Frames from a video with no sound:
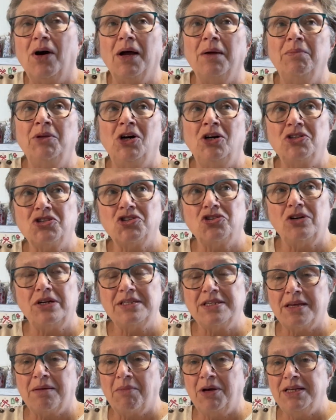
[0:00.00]
I'm not
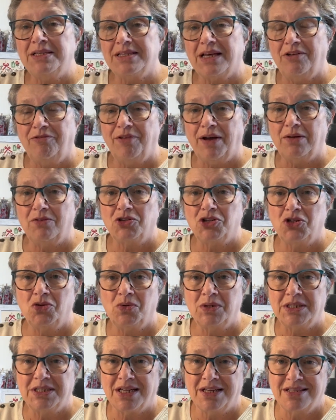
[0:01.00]
stressing myself out
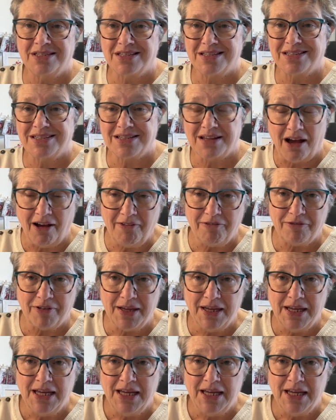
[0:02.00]
doing tons of stuff.